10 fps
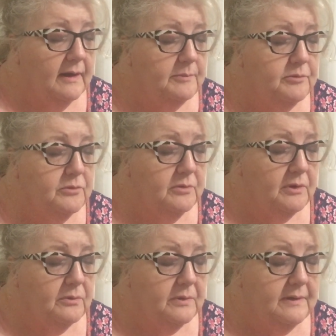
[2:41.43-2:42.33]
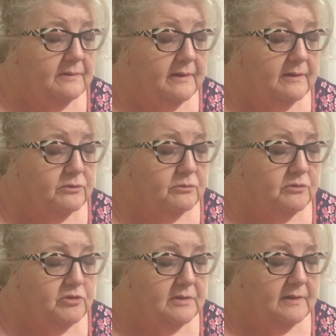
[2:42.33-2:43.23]
helps to increase
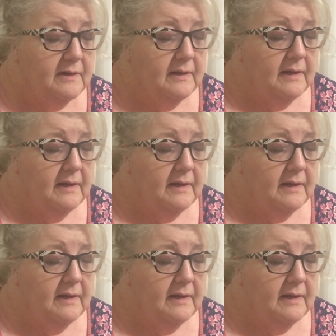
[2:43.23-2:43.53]
estrogen